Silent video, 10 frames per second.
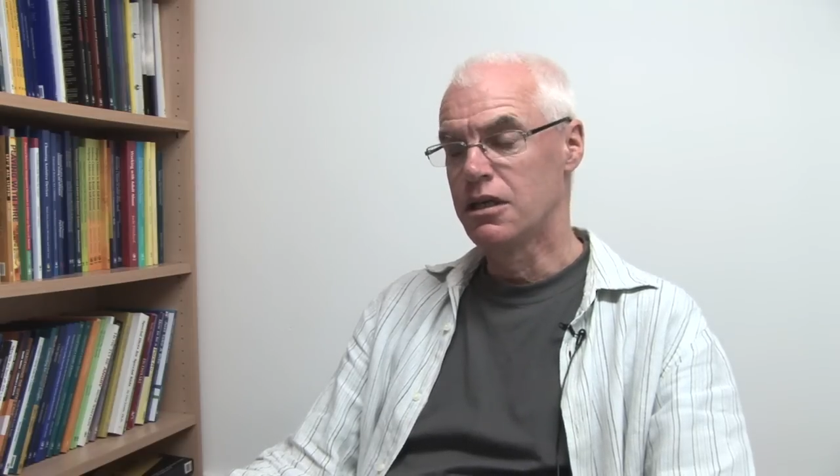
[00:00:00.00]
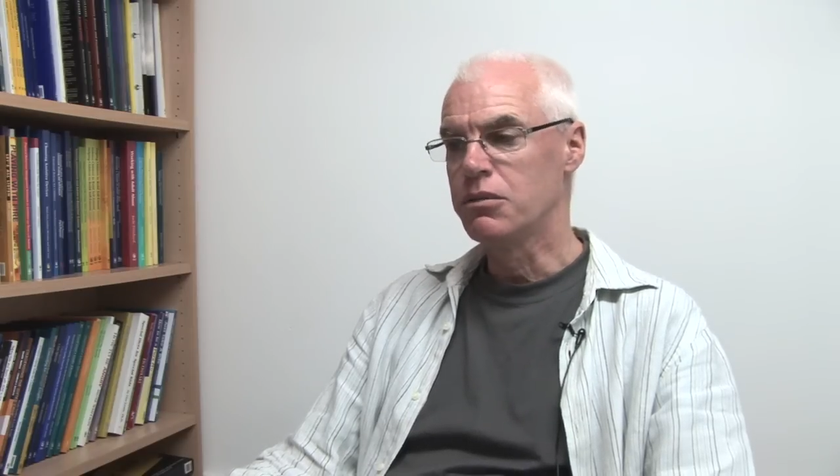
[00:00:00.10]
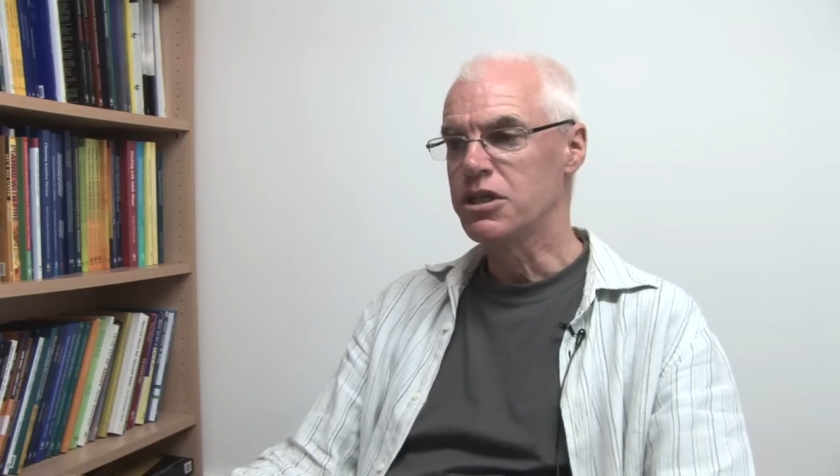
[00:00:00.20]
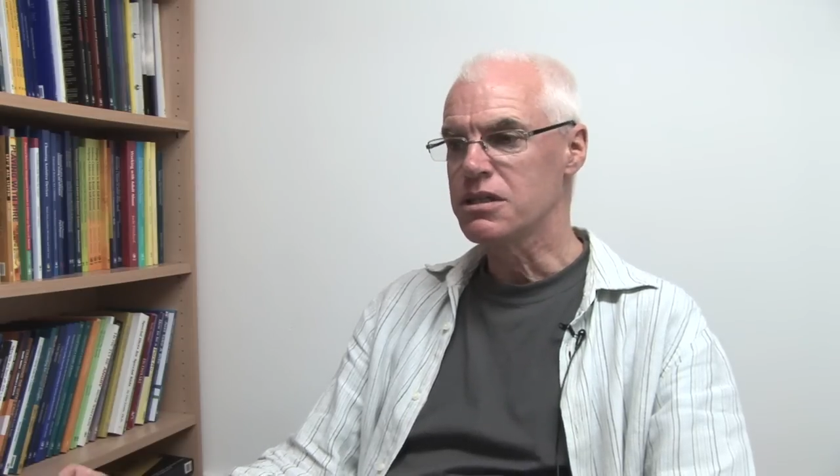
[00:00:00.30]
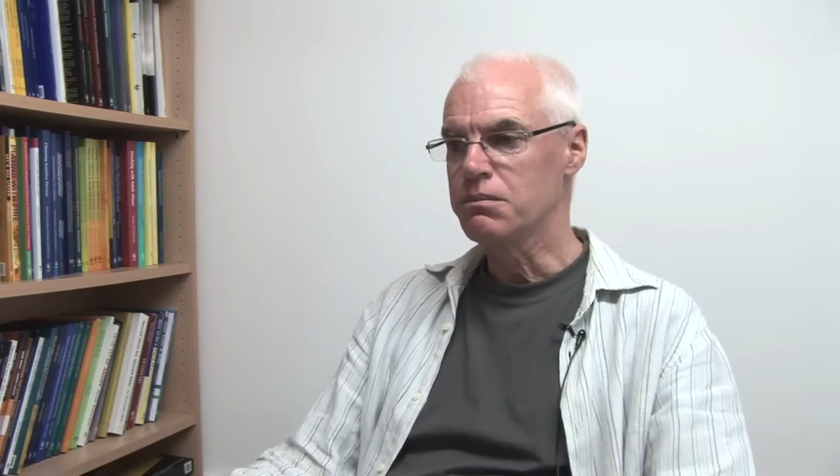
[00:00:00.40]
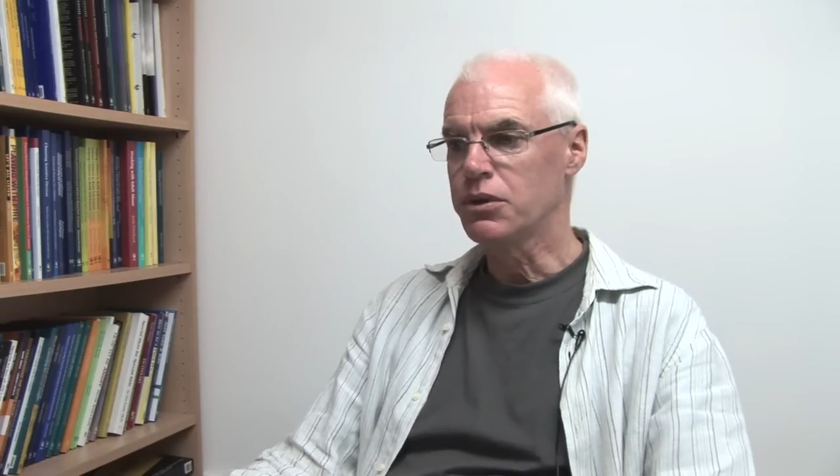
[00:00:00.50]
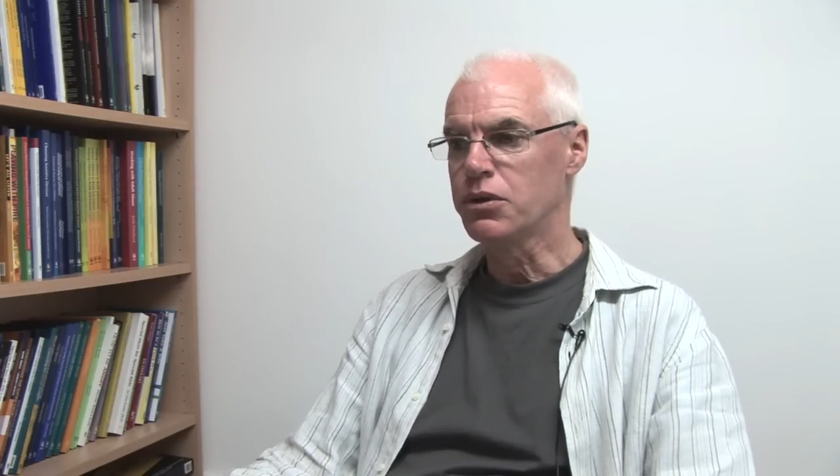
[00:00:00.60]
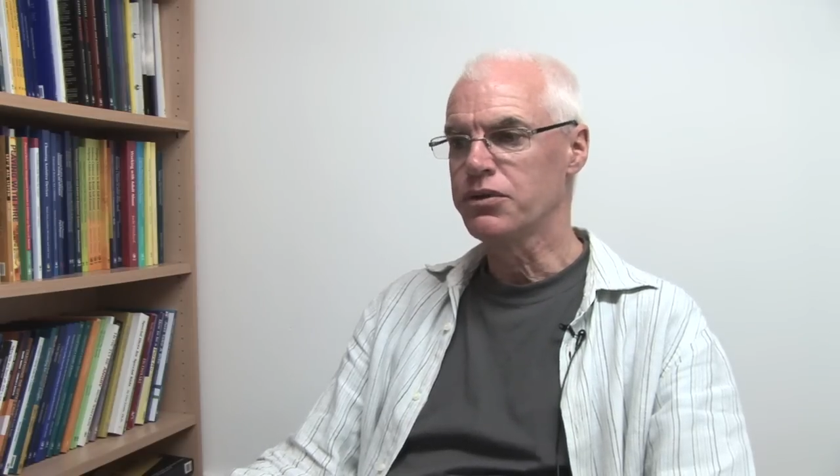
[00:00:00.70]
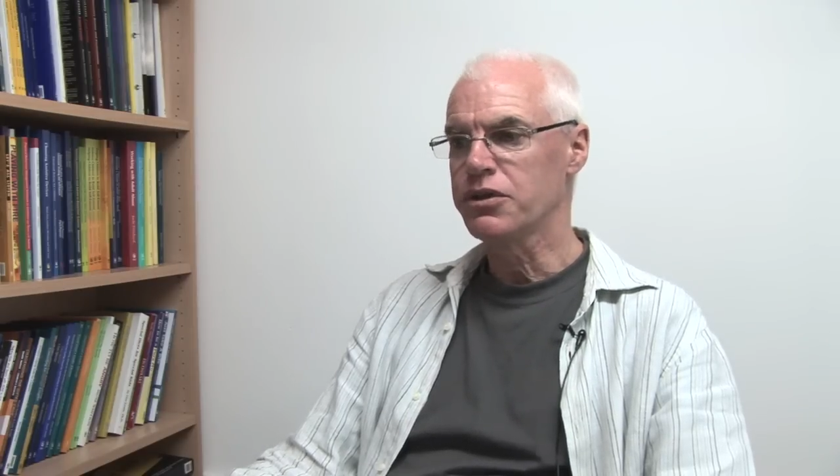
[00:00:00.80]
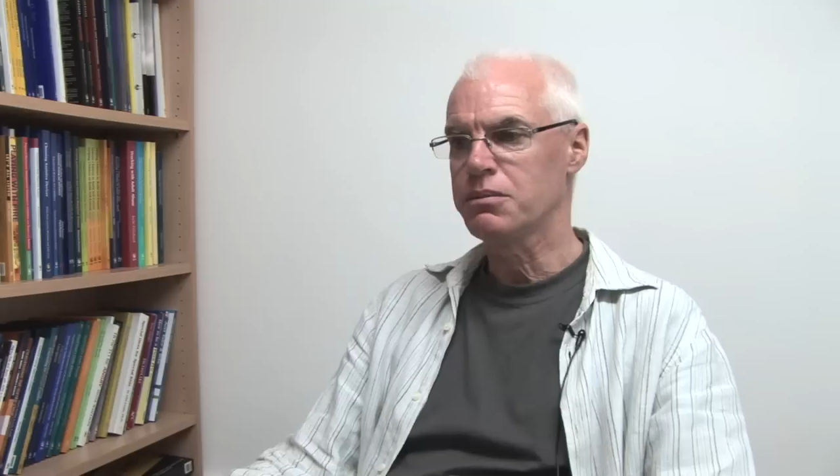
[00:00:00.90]
But it's
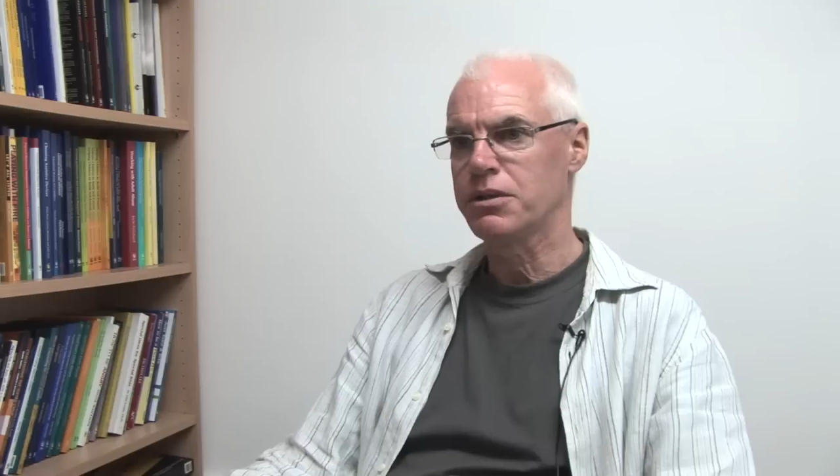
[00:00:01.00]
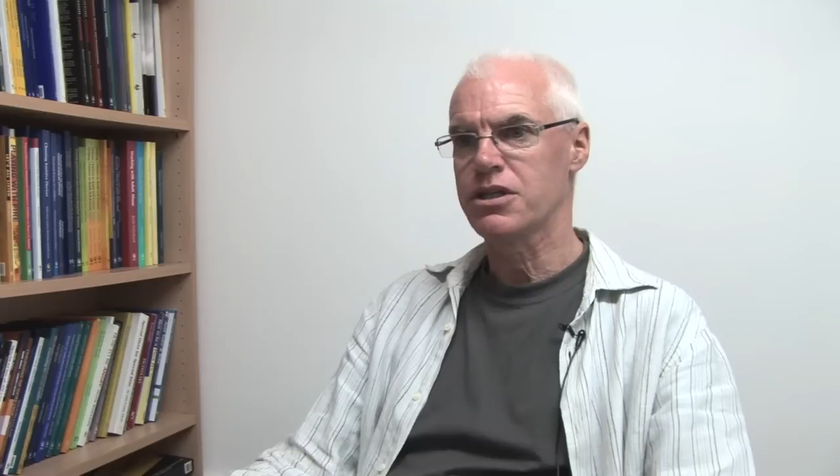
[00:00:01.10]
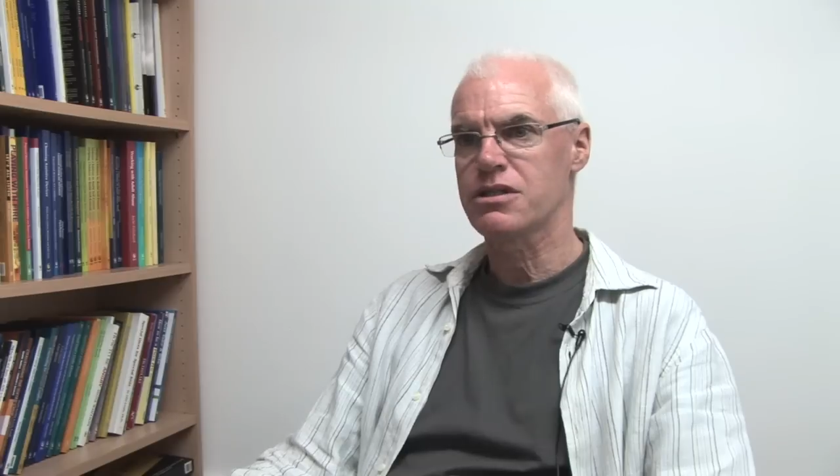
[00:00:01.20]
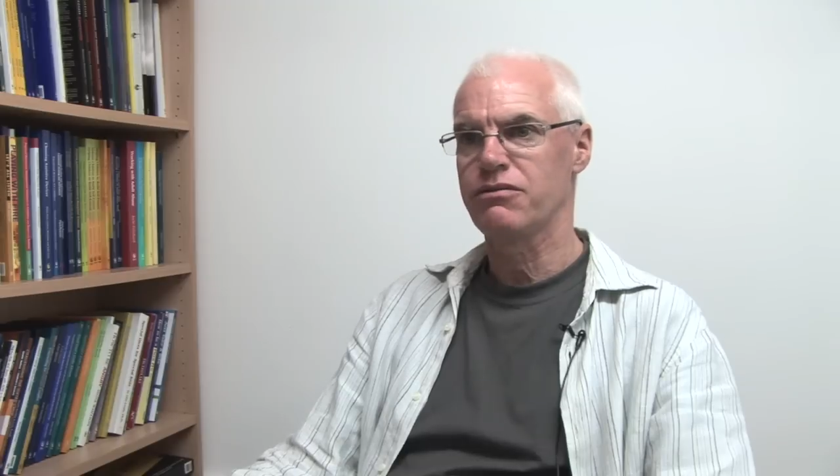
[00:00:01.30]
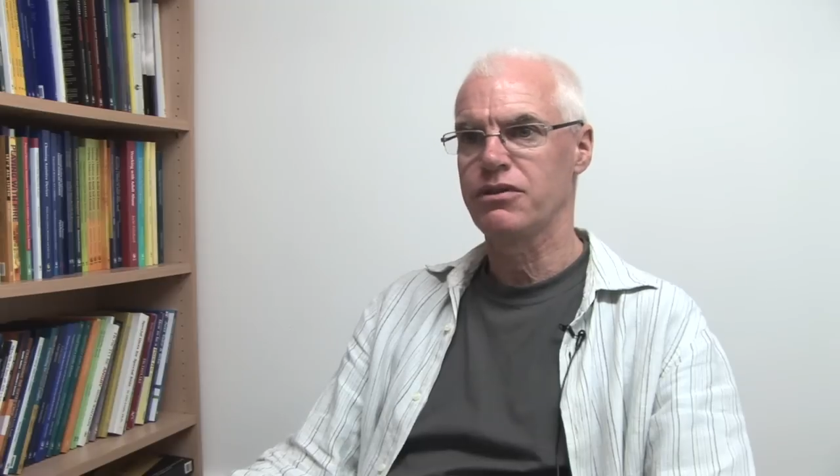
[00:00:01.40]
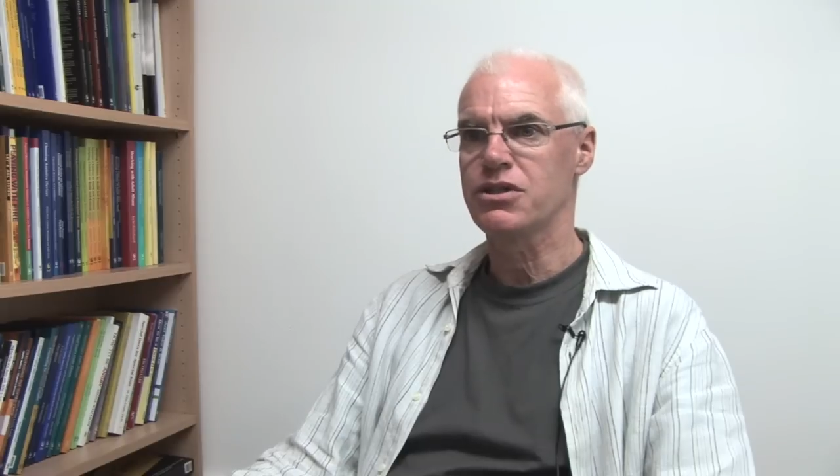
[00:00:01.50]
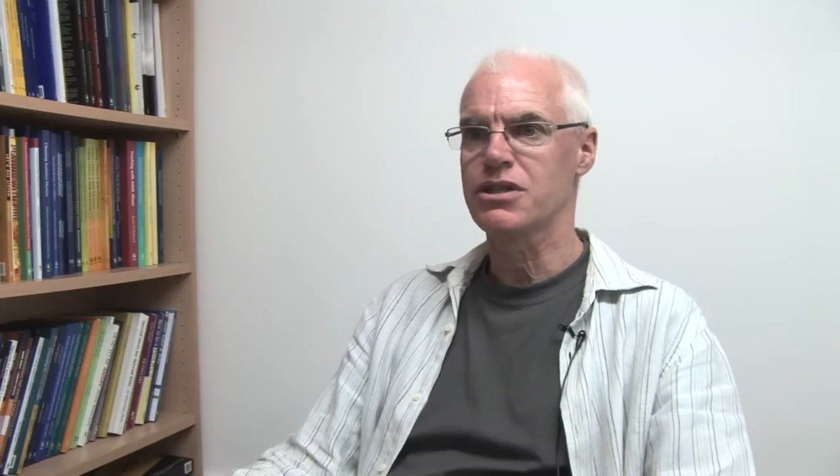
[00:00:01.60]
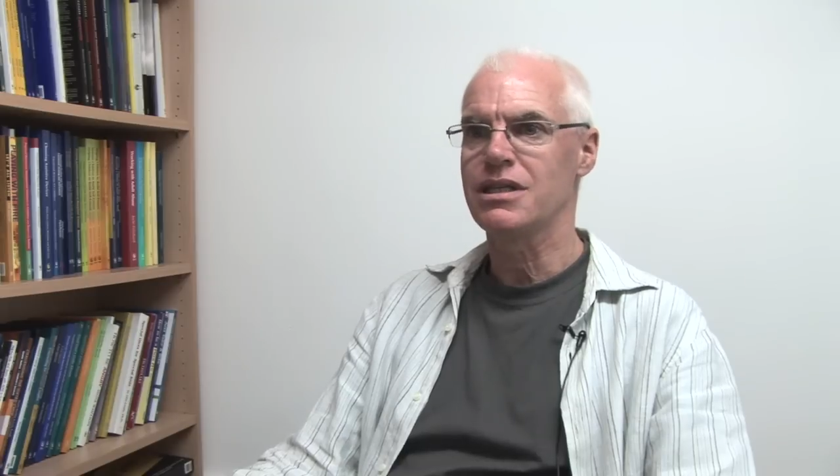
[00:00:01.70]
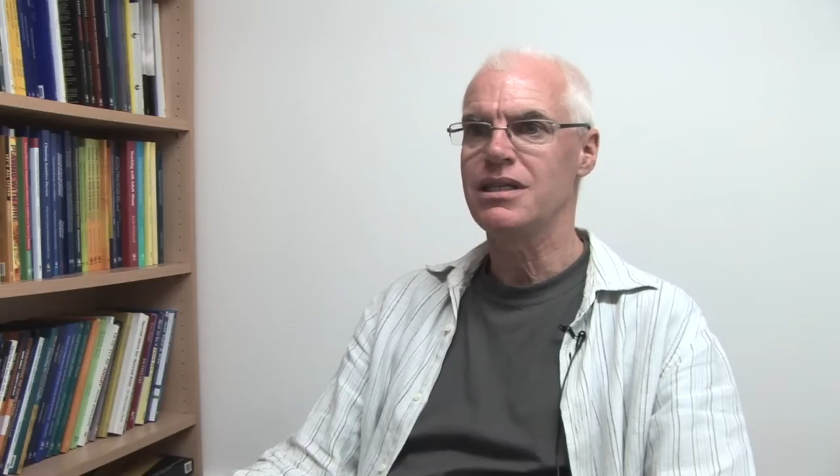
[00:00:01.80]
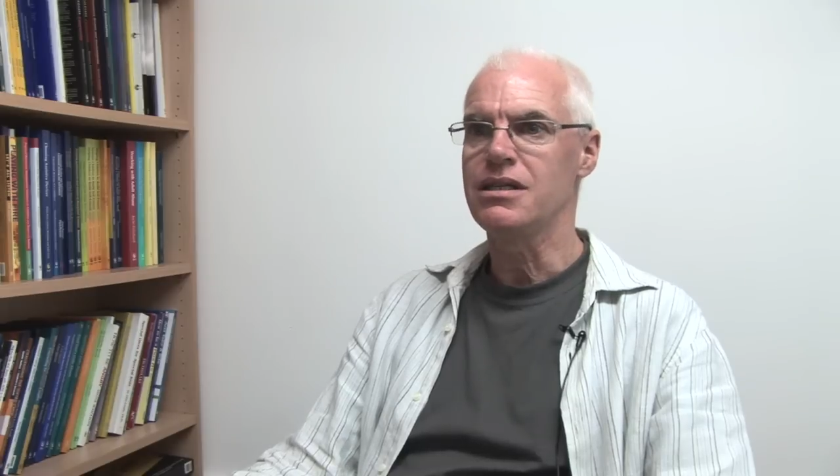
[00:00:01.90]
important that the person feels
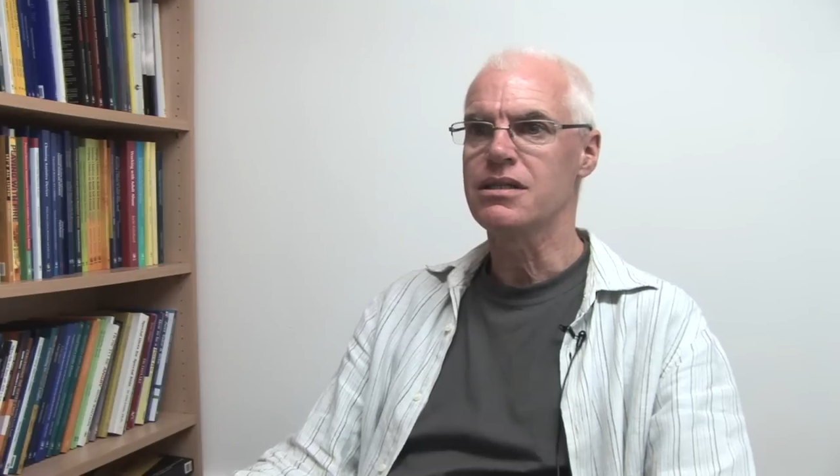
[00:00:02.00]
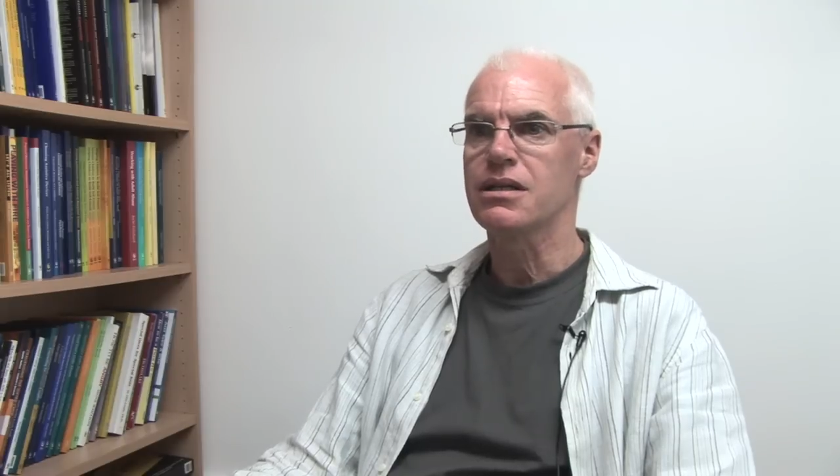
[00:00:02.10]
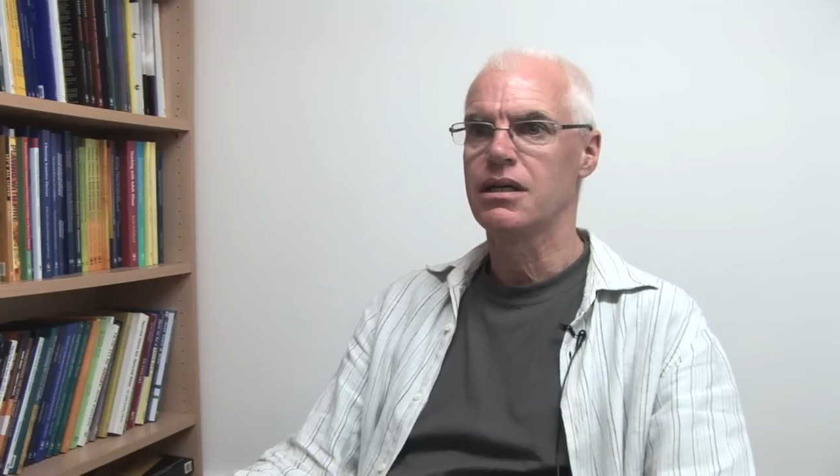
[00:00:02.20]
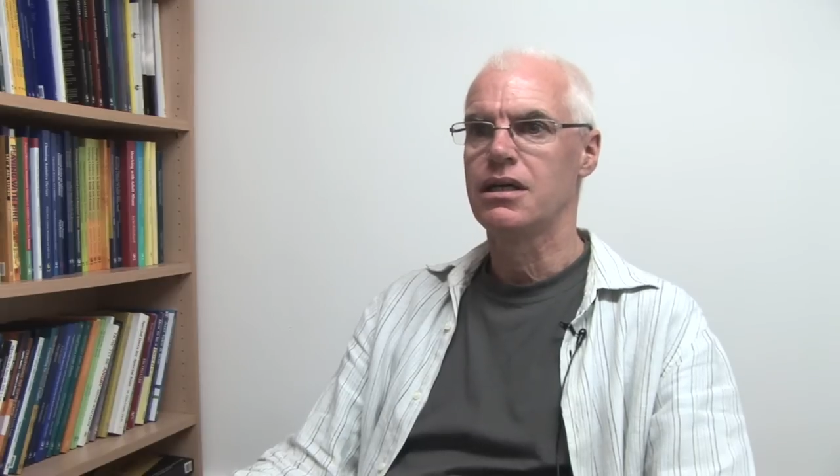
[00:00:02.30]
at ease